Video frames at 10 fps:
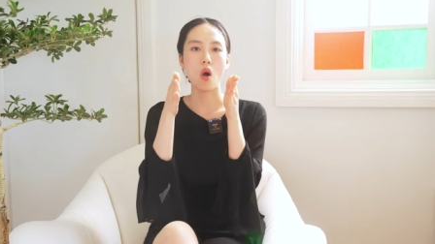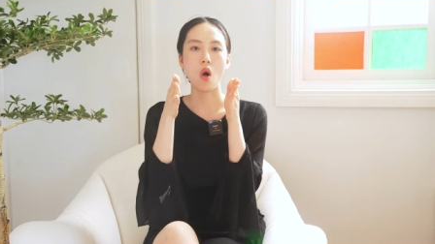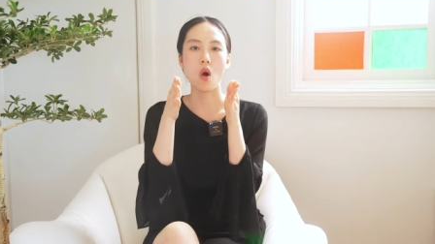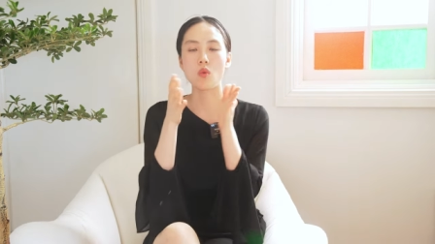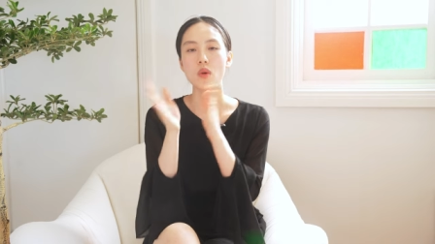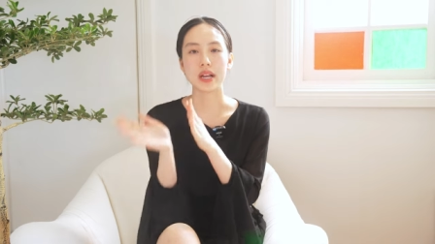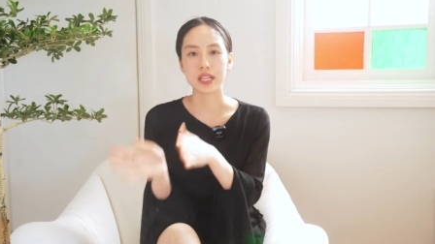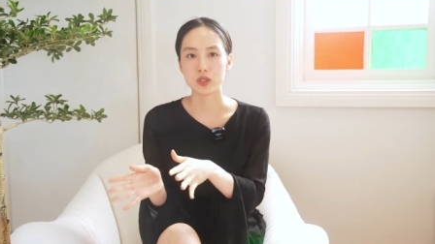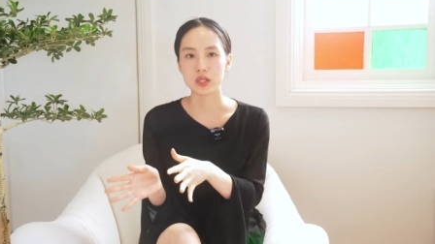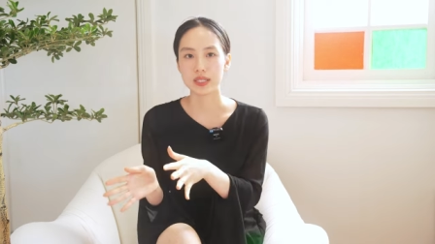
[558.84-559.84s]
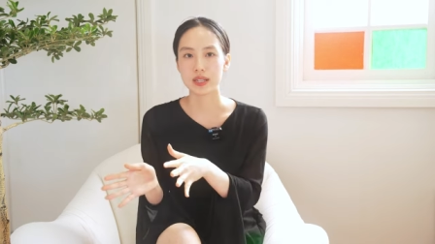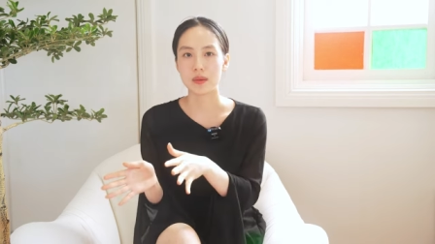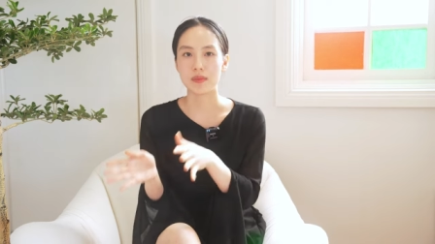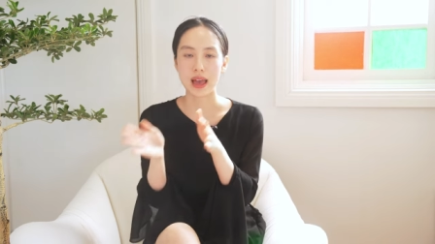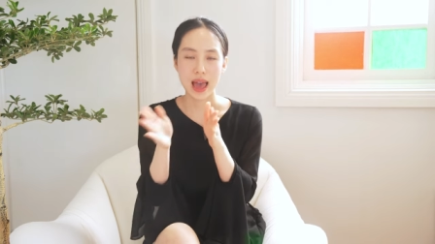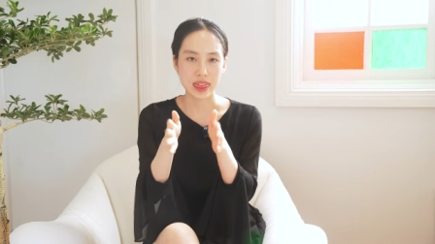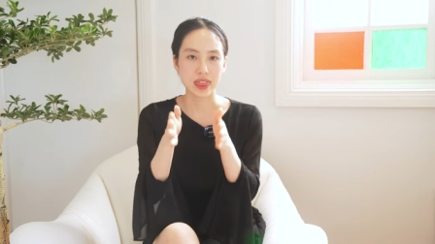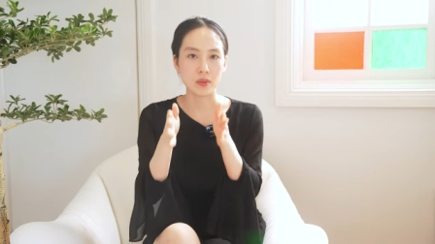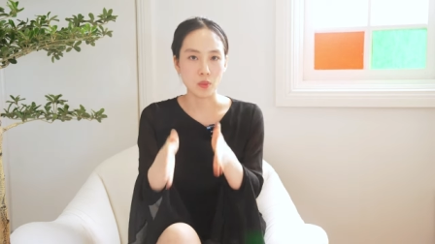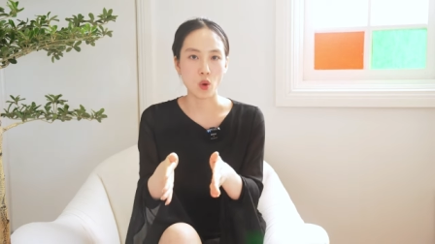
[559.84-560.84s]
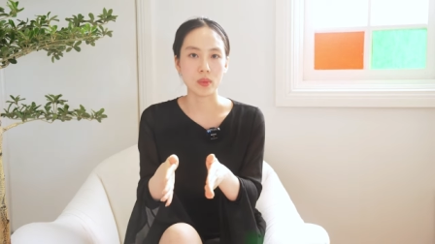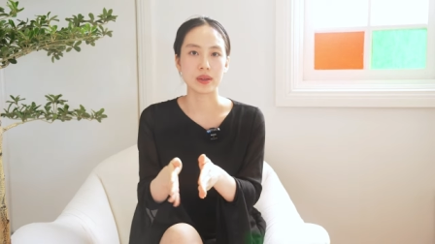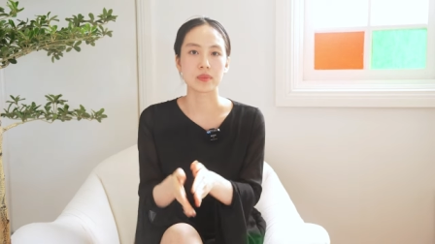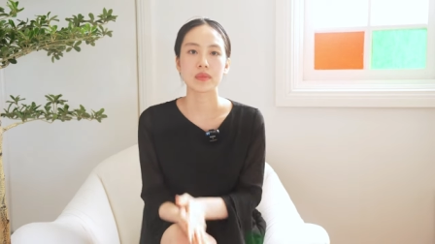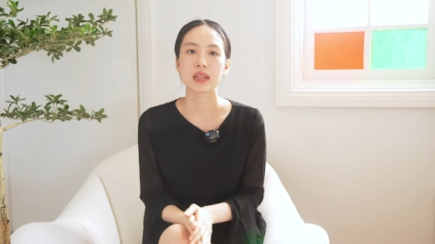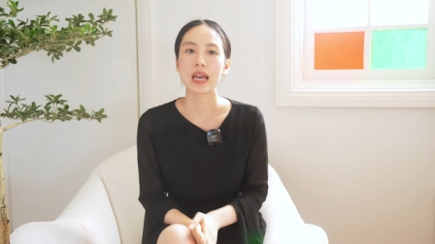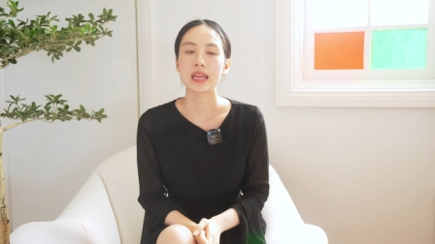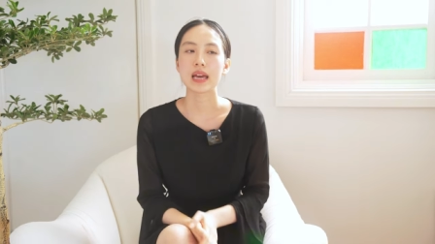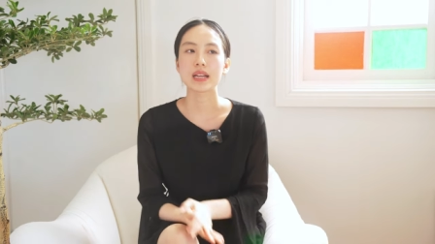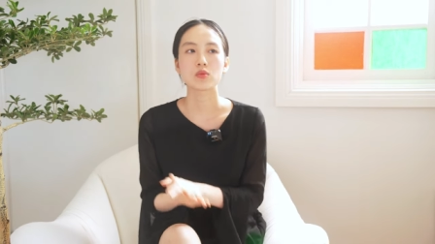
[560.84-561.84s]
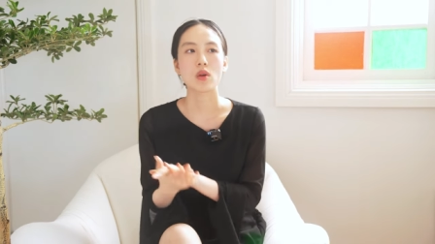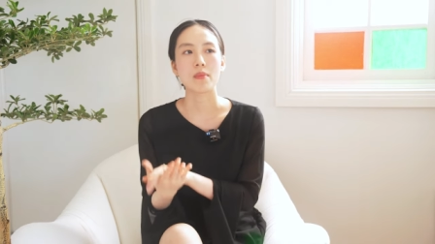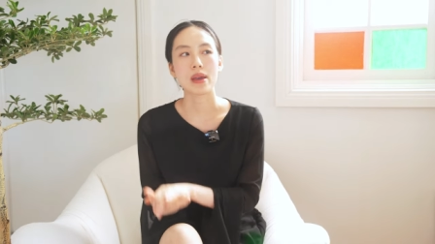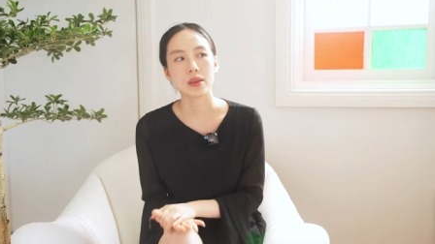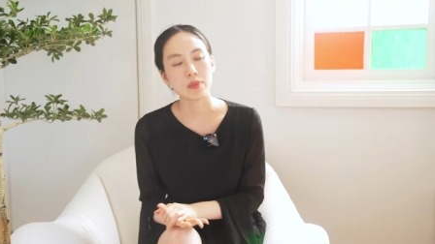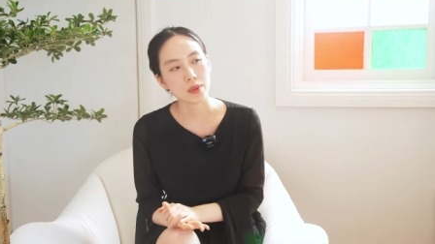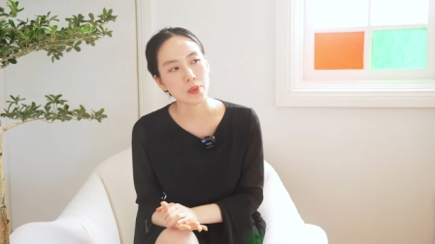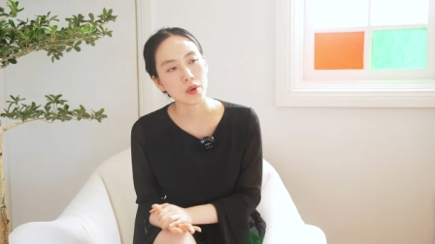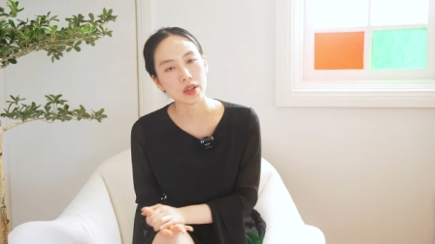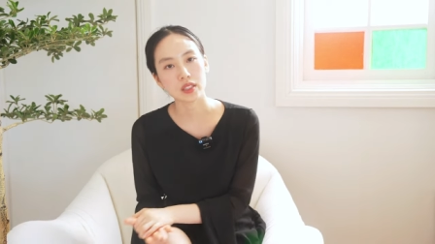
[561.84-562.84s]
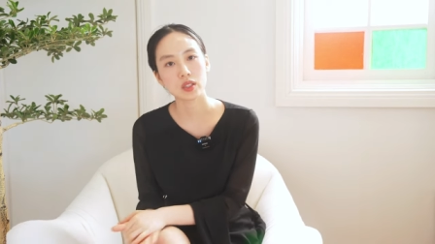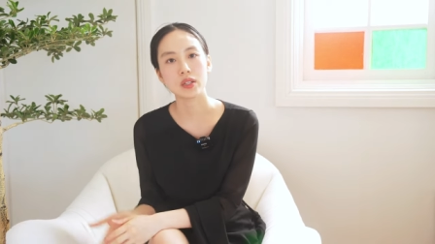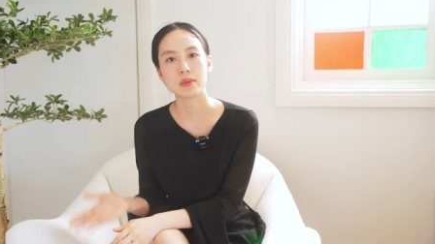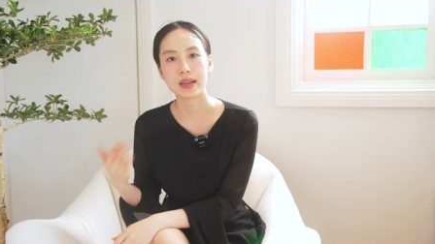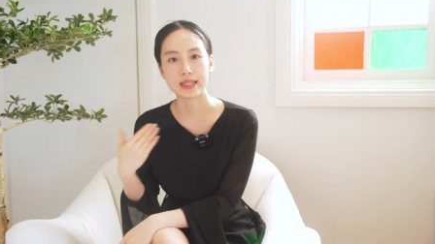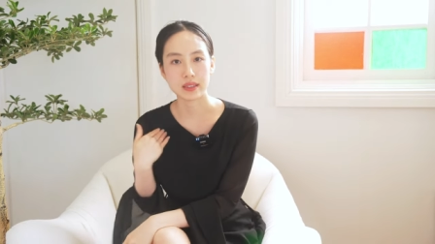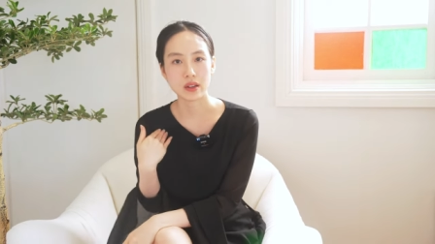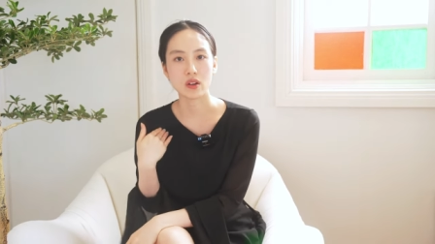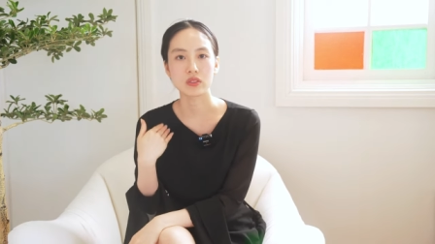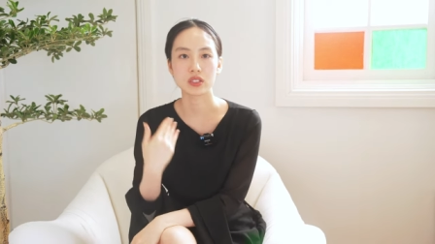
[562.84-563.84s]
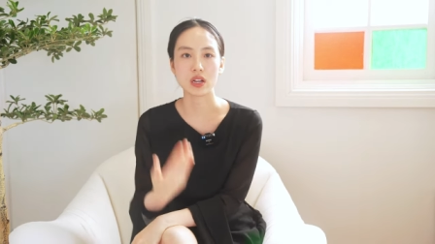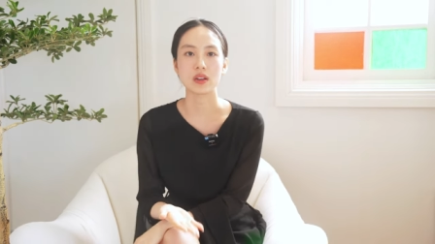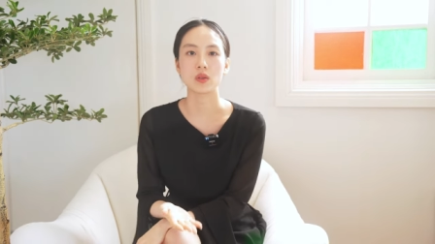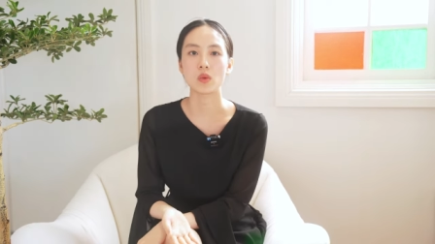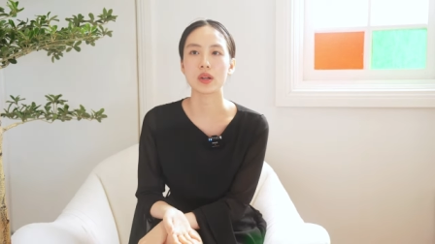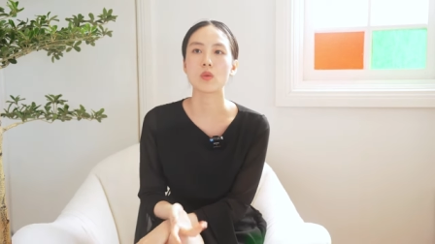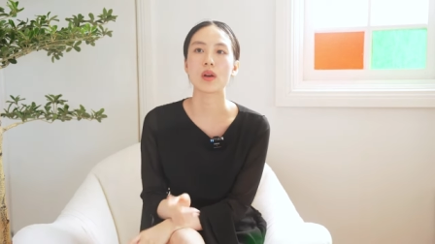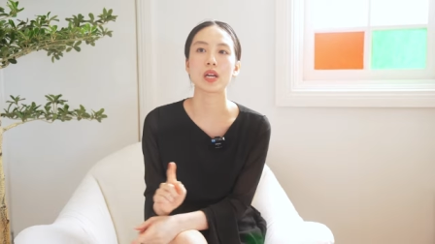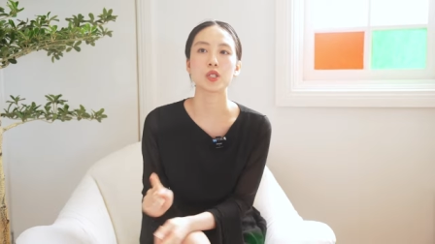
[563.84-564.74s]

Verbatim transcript: or what interests them at the moment. That is why many people, including myself, started with what I